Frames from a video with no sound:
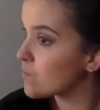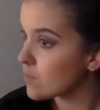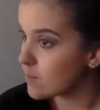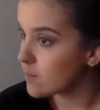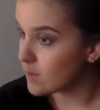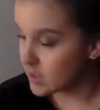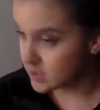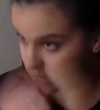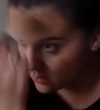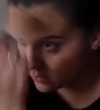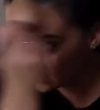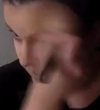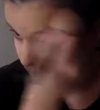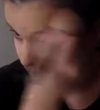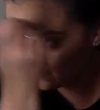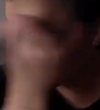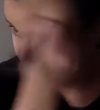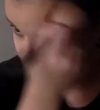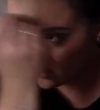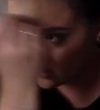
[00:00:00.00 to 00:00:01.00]
But it's okay
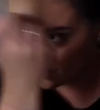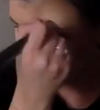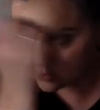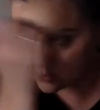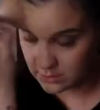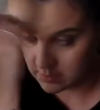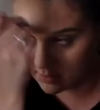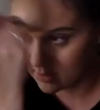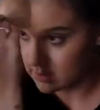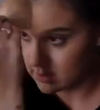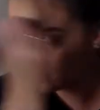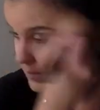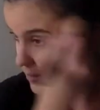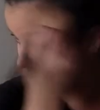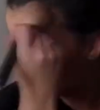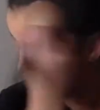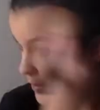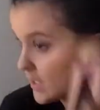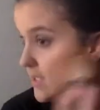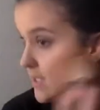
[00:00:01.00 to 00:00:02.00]
if like you do look a little
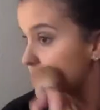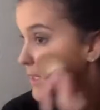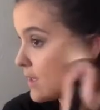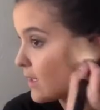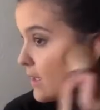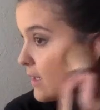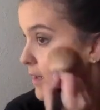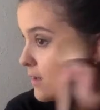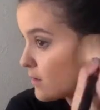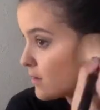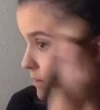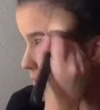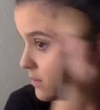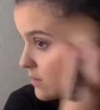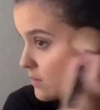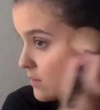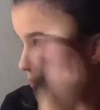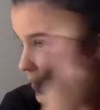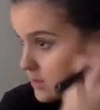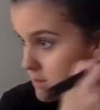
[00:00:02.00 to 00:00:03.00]
crazy, like
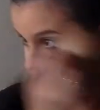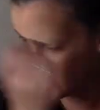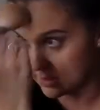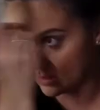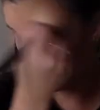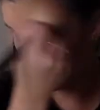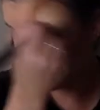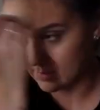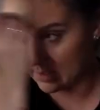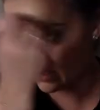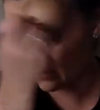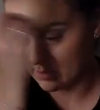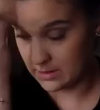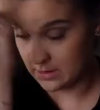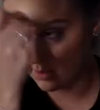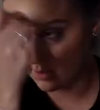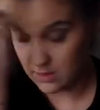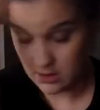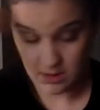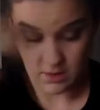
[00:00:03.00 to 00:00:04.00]
it doesn't
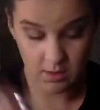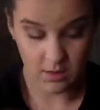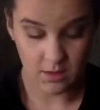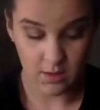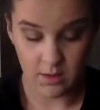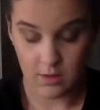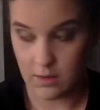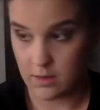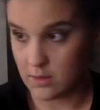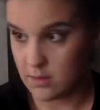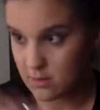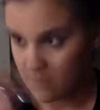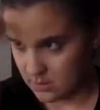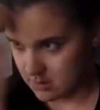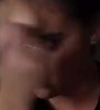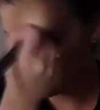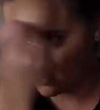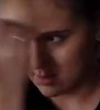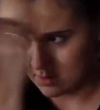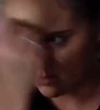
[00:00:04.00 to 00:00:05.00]
matter.
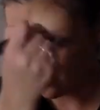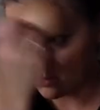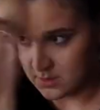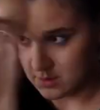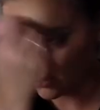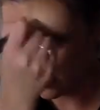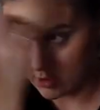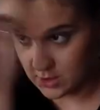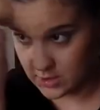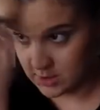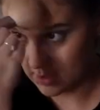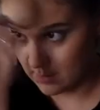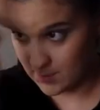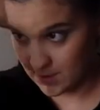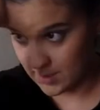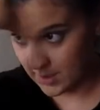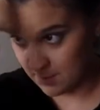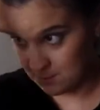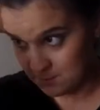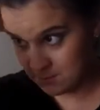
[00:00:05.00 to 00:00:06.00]
Did she just say my
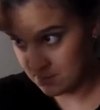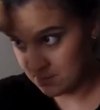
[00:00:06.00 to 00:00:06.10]
name?